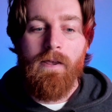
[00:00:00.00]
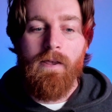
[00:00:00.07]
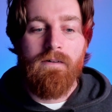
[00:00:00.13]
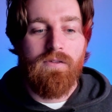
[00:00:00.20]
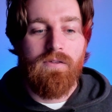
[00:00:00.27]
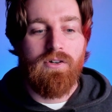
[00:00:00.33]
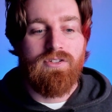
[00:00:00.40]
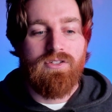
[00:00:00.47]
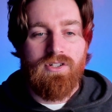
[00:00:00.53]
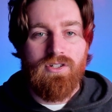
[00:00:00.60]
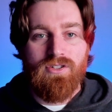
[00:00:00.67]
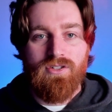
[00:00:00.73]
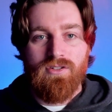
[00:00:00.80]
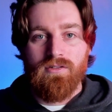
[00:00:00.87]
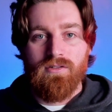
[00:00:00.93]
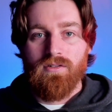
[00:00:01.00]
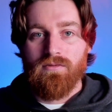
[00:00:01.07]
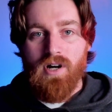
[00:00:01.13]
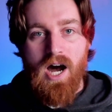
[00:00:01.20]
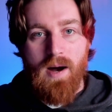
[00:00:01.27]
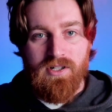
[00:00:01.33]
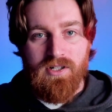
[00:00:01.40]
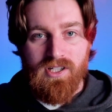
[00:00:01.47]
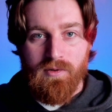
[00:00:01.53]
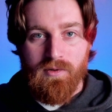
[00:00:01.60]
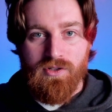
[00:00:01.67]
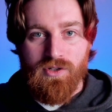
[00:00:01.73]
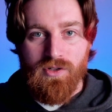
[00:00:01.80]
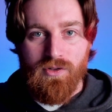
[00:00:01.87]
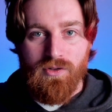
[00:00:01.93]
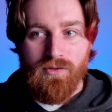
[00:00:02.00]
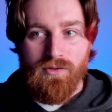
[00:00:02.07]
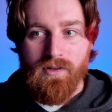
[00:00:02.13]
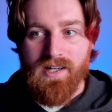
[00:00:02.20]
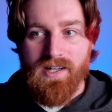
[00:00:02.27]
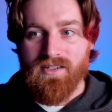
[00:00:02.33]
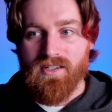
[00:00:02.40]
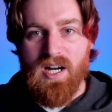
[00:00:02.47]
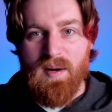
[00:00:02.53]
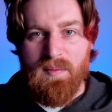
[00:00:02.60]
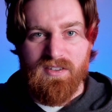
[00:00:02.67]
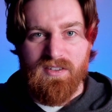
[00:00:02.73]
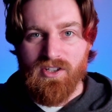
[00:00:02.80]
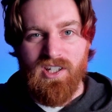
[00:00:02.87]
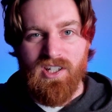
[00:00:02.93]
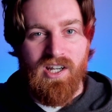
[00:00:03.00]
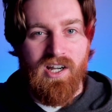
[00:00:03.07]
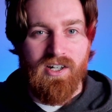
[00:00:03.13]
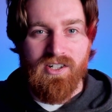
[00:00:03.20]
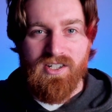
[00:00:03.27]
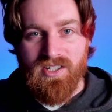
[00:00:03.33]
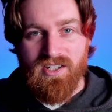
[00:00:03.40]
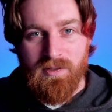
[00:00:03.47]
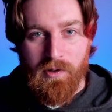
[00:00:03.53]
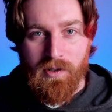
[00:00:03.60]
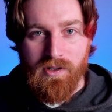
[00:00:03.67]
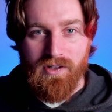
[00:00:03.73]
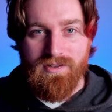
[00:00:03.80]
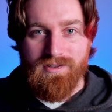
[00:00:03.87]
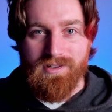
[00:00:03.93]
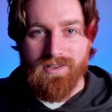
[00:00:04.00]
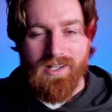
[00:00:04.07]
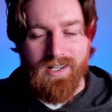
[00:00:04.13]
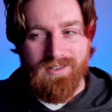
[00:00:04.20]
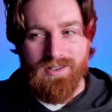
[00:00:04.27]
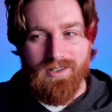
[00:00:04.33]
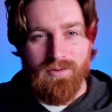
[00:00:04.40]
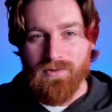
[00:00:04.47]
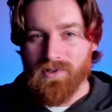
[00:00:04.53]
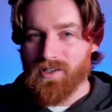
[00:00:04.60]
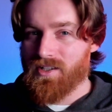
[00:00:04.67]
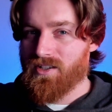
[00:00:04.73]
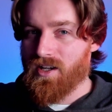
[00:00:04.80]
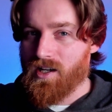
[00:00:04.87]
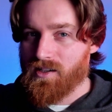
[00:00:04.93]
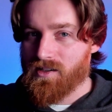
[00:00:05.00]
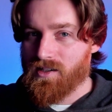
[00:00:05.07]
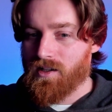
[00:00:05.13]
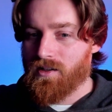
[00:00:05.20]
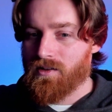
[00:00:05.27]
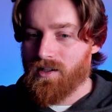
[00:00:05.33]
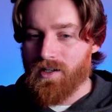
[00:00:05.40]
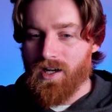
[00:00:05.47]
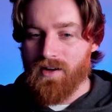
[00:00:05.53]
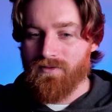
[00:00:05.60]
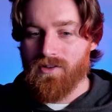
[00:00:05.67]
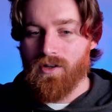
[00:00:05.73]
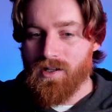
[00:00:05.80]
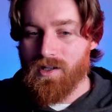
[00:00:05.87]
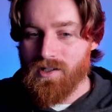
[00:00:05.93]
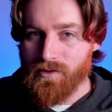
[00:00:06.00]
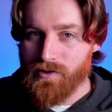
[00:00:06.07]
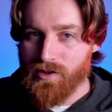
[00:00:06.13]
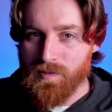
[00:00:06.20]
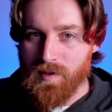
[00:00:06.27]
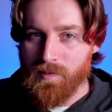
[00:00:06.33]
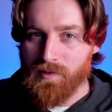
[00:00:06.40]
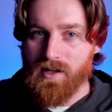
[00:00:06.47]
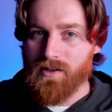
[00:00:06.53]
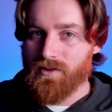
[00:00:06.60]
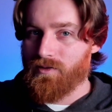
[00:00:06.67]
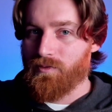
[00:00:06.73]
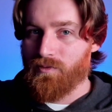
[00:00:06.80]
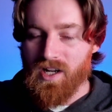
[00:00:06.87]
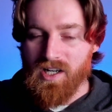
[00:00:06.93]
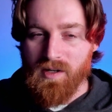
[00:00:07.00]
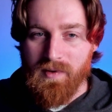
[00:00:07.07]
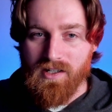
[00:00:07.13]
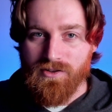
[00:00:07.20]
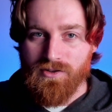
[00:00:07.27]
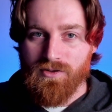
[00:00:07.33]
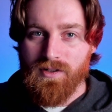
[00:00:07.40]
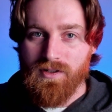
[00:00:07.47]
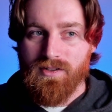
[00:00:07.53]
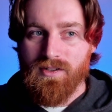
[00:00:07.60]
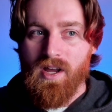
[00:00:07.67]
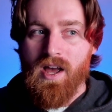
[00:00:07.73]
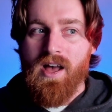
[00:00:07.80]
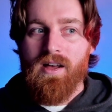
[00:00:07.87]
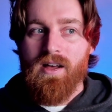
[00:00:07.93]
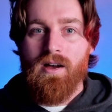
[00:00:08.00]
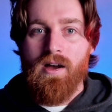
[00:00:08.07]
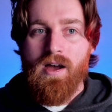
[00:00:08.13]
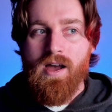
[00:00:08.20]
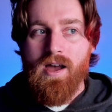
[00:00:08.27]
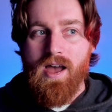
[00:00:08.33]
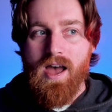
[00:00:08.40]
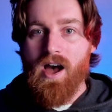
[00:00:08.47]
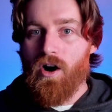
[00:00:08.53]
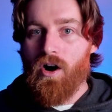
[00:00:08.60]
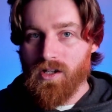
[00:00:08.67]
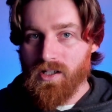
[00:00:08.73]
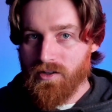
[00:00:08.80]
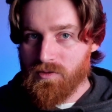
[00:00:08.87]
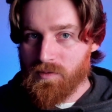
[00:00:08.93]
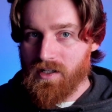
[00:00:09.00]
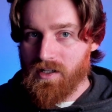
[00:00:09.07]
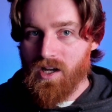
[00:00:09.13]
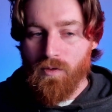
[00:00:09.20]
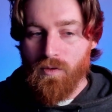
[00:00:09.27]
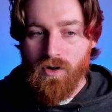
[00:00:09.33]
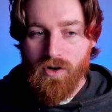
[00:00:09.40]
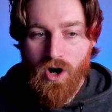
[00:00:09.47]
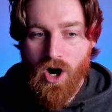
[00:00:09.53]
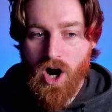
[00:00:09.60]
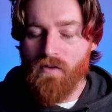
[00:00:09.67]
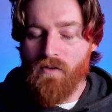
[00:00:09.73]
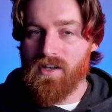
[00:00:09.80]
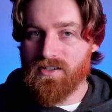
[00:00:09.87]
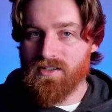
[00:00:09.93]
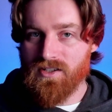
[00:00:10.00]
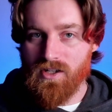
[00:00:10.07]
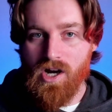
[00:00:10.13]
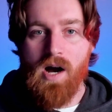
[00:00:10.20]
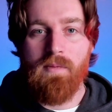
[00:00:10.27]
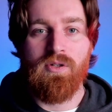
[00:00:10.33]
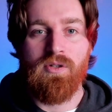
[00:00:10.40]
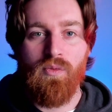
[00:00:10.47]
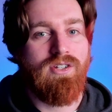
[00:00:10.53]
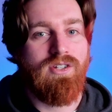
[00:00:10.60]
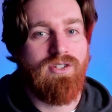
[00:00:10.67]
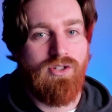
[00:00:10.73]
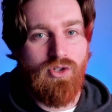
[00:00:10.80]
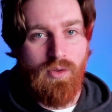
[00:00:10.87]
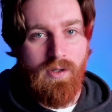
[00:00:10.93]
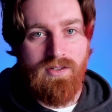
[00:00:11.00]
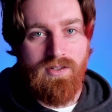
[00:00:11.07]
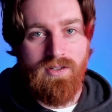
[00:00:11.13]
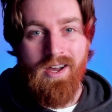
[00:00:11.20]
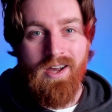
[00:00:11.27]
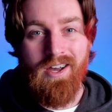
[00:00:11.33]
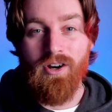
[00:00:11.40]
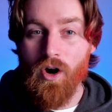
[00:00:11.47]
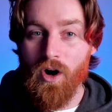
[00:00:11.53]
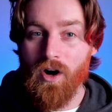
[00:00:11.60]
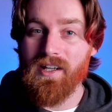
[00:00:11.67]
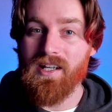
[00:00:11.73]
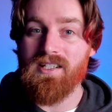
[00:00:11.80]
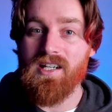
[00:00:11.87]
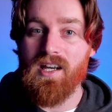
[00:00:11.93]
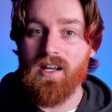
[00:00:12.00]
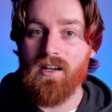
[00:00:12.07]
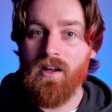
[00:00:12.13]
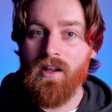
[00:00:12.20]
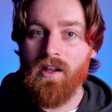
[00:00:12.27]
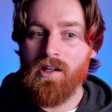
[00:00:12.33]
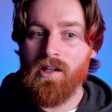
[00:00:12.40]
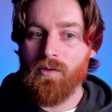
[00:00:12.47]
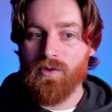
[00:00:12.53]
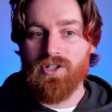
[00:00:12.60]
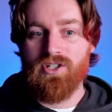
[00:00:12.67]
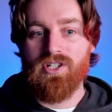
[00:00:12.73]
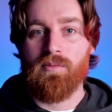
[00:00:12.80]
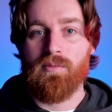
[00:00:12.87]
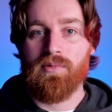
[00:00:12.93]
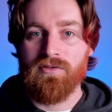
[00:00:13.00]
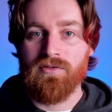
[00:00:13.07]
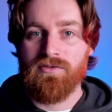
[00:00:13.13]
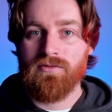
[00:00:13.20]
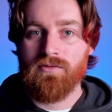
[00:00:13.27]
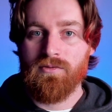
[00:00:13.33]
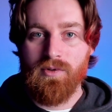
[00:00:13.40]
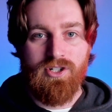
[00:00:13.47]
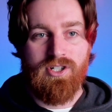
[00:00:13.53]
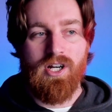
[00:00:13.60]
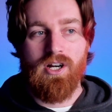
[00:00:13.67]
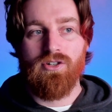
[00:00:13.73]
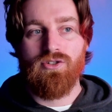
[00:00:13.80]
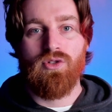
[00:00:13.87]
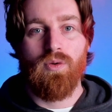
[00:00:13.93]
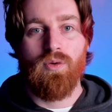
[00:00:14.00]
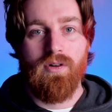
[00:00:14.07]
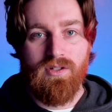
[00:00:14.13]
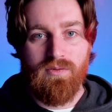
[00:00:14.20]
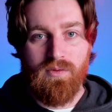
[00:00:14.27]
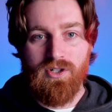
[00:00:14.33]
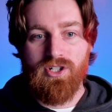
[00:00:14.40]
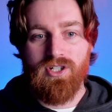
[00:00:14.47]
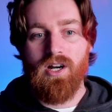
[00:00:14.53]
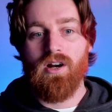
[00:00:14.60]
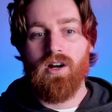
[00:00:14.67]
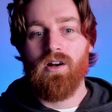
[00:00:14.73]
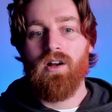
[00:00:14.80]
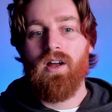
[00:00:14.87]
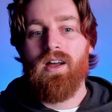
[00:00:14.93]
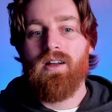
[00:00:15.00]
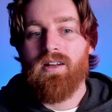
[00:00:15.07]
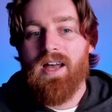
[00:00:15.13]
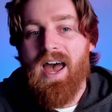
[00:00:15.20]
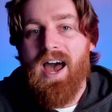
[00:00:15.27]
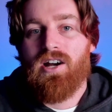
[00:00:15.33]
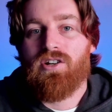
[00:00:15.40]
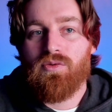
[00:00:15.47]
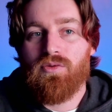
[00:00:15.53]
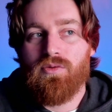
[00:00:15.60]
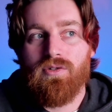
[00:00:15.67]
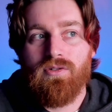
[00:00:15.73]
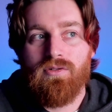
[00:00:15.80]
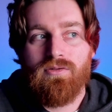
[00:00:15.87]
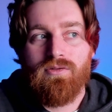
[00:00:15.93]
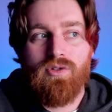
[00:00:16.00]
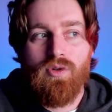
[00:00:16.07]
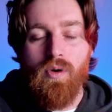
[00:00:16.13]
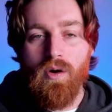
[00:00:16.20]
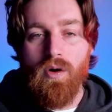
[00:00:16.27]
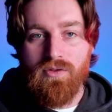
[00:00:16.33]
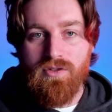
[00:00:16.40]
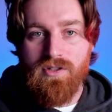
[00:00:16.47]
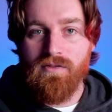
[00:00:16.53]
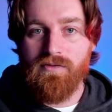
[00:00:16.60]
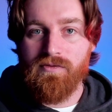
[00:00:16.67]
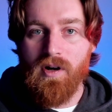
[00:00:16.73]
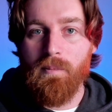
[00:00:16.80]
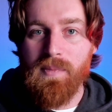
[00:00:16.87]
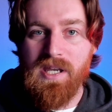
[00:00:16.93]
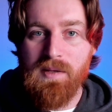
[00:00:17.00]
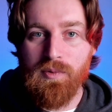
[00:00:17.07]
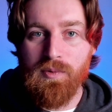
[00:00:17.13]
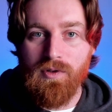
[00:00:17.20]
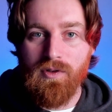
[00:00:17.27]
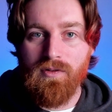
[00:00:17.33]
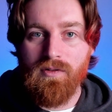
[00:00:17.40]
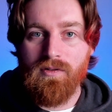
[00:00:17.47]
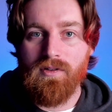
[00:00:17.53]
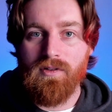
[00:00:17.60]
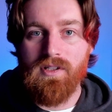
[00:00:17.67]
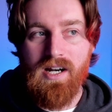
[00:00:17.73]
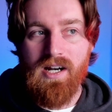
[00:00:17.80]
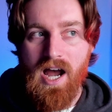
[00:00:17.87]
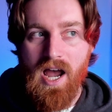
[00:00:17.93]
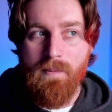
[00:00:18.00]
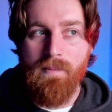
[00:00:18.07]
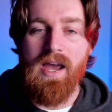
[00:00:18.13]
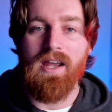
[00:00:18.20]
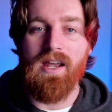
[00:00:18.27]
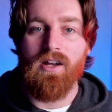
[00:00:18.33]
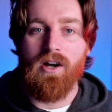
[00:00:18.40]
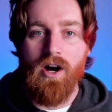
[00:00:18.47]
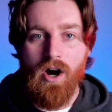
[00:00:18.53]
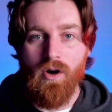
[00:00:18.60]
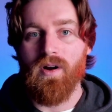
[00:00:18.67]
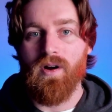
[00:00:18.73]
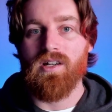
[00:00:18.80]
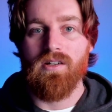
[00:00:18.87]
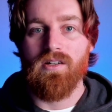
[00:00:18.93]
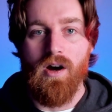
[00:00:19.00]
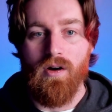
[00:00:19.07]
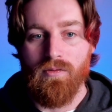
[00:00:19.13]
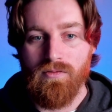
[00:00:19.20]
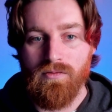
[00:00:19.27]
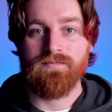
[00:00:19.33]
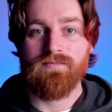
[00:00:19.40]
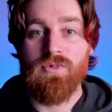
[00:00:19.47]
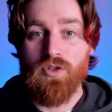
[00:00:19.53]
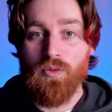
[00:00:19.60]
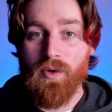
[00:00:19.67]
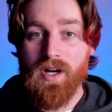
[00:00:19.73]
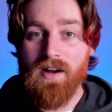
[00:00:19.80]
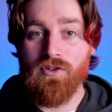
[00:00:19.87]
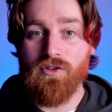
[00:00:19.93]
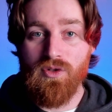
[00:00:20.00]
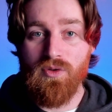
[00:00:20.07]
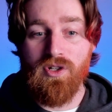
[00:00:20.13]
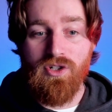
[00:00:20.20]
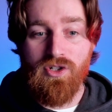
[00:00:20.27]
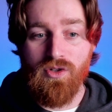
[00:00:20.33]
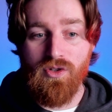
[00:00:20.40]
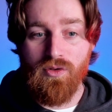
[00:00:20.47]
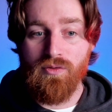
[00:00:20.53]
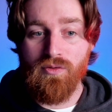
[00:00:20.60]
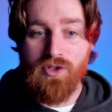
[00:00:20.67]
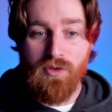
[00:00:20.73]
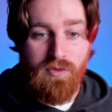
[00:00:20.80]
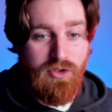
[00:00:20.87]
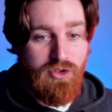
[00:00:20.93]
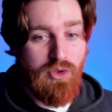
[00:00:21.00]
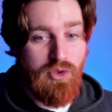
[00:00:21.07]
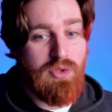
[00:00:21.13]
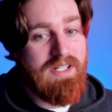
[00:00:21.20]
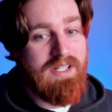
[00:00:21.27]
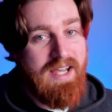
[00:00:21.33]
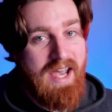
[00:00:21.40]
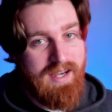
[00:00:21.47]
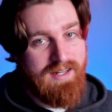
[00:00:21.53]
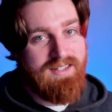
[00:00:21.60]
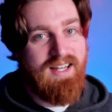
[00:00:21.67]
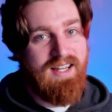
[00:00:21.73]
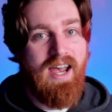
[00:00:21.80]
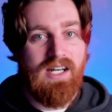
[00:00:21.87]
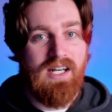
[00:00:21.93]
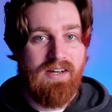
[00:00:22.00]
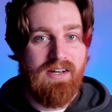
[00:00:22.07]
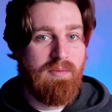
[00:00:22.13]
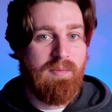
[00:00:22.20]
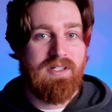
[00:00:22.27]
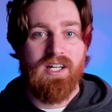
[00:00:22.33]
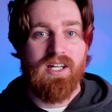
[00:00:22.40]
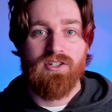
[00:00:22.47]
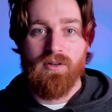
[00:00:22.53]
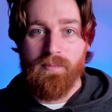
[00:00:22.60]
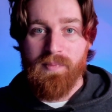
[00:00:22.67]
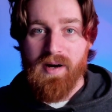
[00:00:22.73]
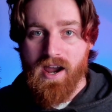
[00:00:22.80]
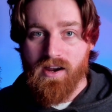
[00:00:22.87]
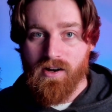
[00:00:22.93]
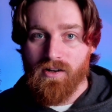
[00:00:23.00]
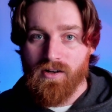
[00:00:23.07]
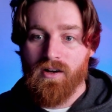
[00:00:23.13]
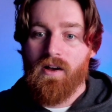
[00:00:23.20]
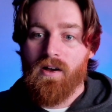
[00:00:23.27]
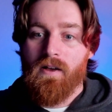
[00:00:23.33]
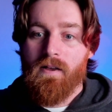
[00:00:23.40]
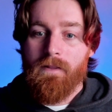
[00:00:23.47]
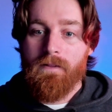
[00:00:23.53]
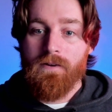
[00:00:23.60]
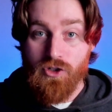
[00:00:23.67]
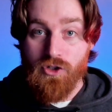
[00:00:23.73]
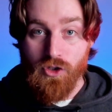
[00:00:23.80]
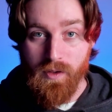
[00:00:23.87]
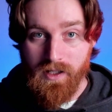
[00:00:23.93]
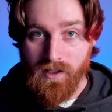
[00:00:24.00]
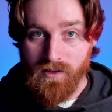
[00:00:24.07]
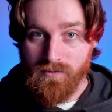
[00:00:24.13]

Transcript: versus option number two has a couple of cookie cutter testimonials that like don't really say anything. And I have no idea who those people are. They're in random industries. All else being equal, obviously option one is the choice. And all they did was share proof, was share stories, was share actual quotes from people that I may already know. So whatever you can do to reduce the anxiety of a potential buyer, do it.